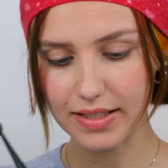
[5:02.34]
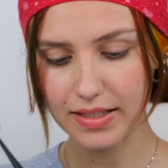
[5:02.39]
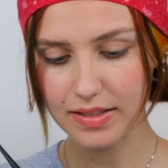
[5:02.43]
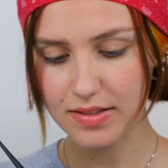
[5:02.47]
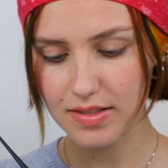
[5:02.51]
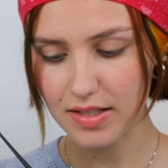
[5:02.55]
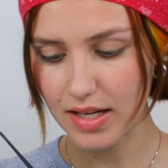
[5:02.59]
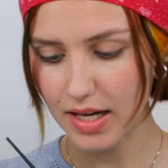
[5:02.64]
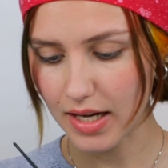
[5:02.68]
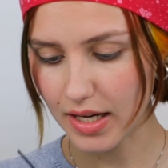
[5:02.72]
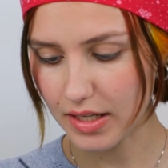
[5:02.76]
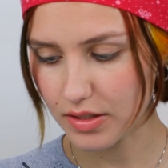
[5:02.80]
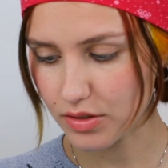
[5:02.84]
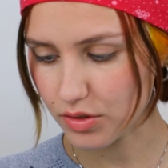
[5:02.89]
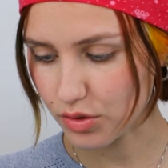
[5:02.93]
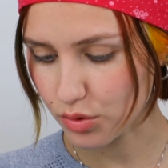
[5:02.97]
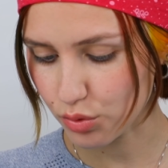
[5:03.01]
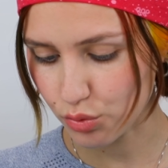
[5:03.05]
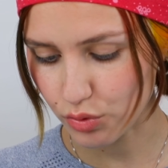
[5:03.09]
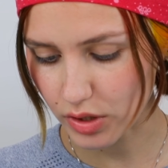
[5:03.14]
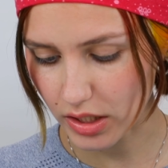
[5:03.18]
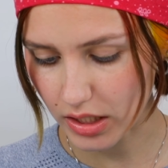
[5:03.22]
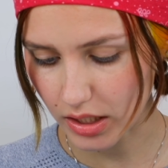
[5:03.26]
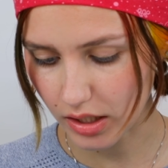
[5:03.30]
Let's add
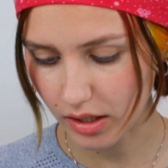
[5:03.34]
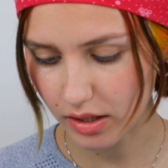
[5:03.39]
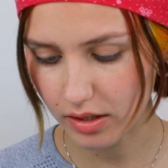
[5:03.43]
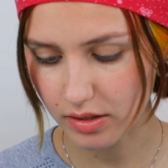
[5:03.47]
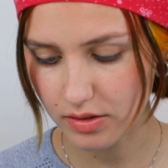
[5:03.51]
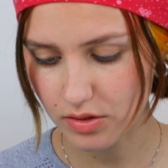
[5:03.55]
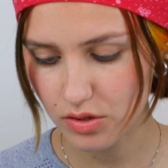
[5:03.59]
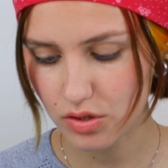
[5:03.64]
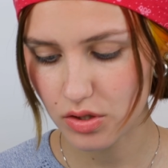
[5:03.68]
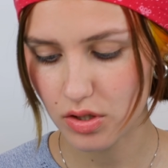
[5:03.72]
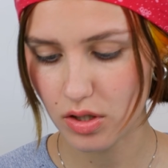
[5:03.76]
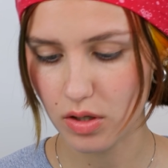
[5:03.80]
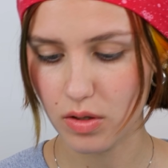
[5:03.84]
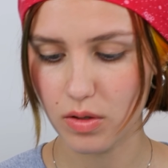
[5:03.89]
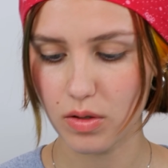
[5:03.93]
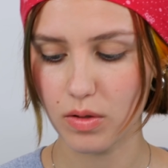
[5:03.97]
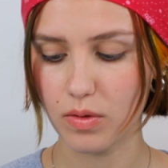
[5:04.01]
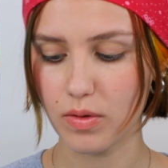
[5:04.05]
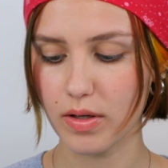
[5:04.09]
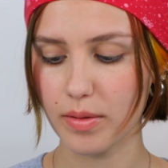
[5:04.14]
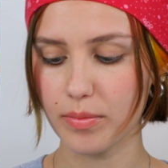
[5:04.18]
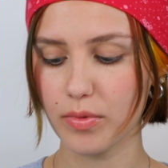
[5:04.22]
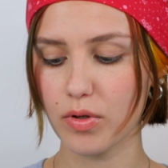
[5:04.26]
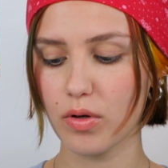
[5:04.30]
green.
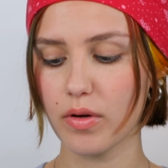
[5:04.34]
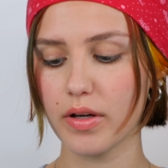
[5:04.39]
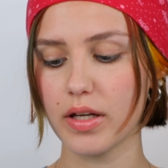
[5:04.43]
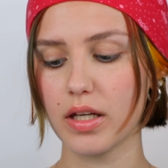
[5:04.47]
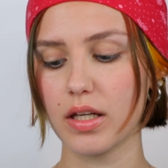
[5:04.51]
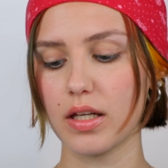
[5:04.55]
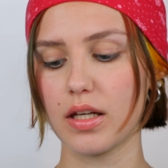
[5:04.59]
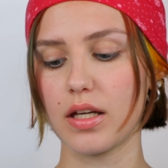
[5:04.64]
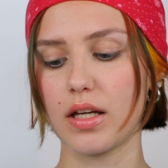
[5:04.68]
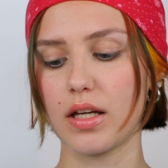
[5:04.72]
So I'm going